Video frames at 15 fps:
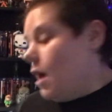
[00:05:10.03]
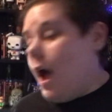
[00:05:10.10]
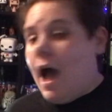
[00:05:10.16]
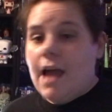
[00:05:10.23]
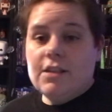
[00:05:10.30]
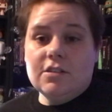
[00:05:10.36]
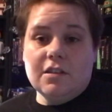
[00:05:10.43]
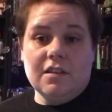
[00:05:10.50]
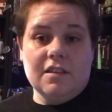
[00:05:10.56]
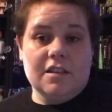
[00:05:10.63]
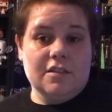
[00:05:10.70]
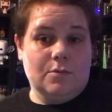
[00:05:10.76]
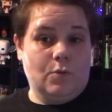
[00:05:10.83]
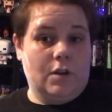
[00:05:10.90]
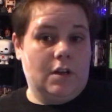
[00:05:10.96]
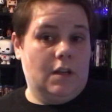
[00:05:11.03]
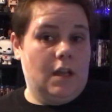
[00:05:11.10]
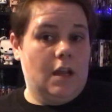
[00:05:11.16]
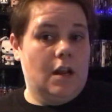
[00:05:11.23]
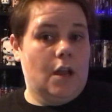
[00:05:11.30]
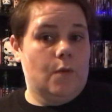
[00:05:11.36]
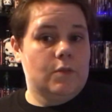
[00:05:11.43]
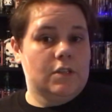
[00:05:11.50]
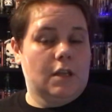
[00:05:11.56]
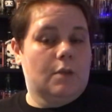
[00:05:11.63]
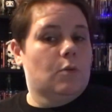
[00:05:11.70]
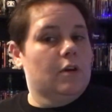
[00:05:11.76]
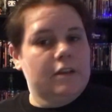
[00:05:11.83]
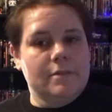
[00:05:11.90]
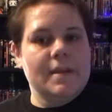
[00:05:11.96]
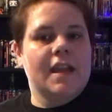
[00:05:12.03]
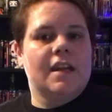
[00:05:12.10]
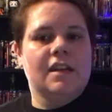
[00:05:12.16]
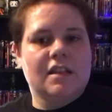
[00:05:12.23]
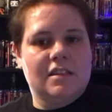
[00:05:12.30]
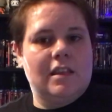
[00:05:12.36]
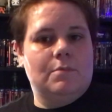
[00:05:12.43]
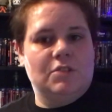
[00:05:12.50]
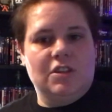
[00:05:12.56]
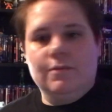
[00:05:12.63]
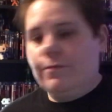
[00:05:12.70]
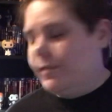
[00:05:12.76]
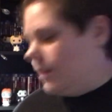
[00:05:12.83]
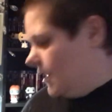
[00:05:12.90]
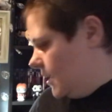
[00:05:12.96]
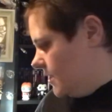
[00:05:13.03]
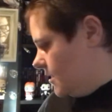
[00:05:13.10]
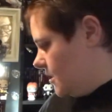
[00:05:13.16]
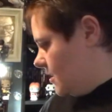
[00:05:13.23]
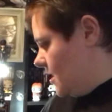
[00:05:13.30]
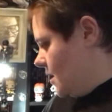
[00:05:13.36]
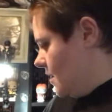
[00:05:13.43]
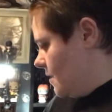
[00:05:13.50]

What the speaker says: I saw this one and I was like, well, you're making an exception for this